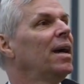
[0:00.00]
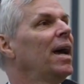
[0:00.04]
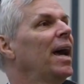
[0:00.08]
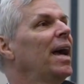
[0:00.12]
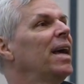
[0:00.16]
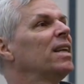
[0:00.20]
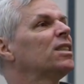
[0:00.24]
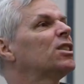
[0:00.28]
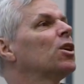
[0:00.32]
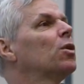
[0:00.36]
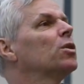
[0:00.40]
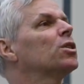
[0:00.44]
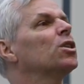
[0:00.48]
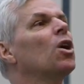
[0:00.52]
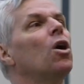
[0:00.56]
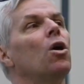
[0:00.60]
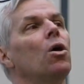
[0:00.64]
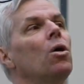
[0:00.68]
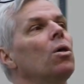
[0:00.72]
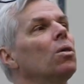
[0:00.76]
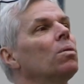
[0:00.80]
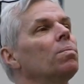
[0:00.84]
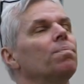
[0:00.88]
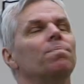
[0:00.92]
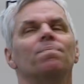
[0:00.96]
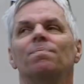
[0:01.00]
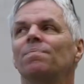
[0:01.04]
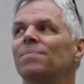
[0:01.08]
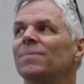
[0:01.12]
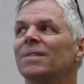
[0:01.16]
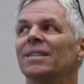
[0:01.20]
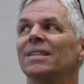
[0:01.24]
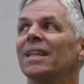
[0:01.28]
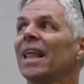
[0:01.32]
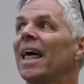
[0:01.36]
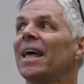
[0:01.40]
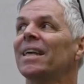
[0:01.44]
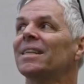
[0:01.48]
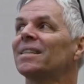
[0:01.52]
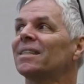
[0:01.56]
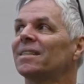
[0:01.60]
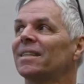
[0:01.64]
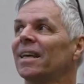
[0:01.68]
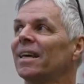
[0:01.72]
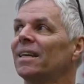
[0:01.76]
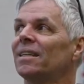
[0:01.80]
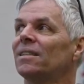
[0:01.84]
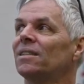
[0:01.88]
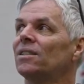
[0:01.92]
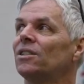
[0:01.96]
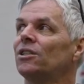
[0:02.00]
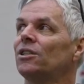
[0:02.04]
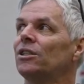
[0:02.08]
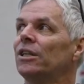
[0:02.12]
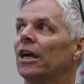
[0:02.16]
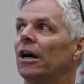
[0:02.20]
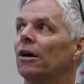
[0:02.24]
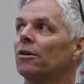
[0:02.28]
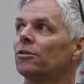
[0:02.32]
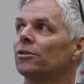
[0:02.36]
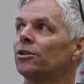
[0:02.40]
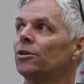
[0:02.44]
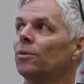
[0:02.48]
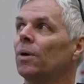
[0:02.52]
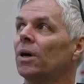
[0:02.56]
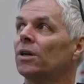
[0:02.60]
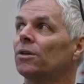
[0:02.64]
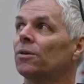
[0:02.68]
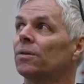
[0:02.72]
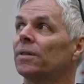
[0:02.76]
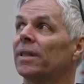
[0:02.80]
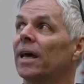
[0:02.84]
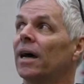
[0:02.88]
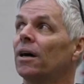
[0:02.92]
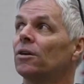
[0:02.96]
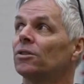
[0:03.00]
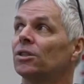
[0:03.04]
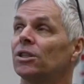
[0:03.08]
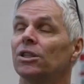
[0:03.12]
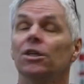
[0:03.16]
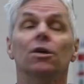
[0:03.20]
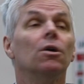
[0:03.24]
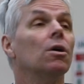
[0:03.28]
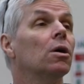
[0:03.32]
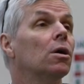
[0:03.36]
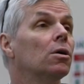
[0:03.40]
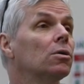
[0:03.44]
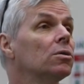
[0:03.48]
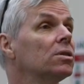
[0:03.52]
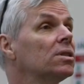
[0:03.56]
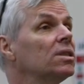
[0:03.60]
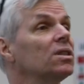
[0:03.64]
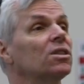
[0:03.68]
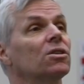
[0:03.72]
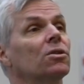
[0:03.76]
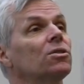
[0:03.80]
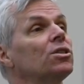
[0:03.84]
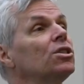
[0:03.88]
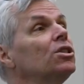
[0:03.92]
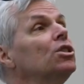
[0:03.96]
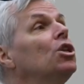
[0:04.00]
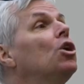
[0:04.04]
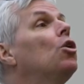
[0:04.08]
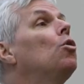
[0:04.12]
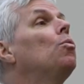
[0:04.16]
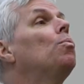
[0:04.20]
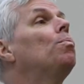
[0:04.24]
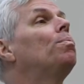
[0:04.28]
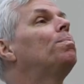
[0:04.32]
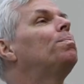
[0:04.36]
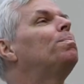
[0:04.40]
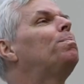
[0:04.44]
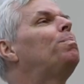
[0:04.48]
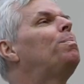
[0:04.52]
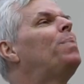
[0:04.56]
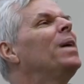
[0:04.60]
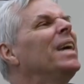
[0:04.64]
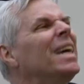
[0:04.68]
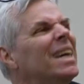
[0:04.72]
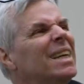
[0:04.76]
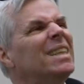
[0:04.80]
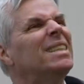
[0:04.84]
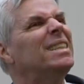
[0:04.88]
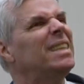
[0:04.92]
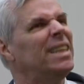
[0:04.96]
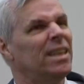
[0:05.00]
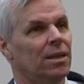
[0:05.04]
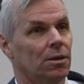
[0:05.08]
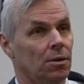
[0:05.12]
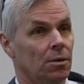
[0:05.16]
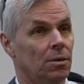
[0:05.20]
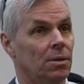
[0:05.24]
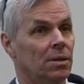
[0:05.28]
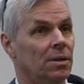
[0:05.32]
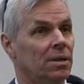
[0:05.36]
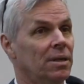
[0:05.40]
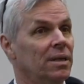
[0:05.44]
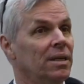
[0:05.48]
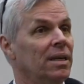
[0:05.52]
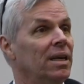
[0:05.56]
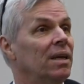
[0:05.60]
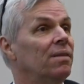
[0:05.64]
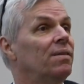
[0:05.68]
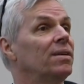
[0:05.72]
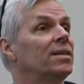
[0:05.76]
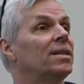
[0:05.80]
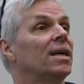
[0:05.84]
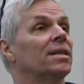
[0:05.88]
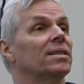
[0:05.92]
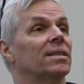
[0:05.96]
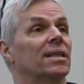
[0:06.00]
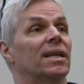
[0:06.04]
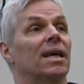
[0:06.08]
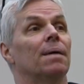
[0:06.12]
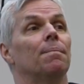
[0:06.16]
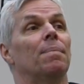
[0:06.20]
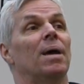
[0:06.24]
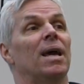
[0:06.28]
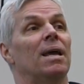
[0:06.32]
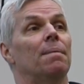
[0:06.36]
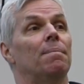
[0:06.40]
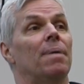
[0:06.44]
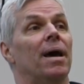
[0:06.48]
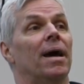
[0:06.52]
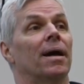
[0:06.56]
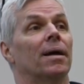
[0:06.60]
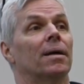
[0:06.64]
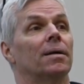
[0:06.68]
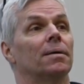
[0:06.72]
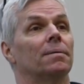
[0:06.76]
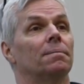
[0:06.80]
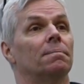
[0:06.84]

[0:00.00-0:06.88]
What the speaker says: And so it's all less than 200,000 euros, and so it's no big deal if it doesn't get paid back.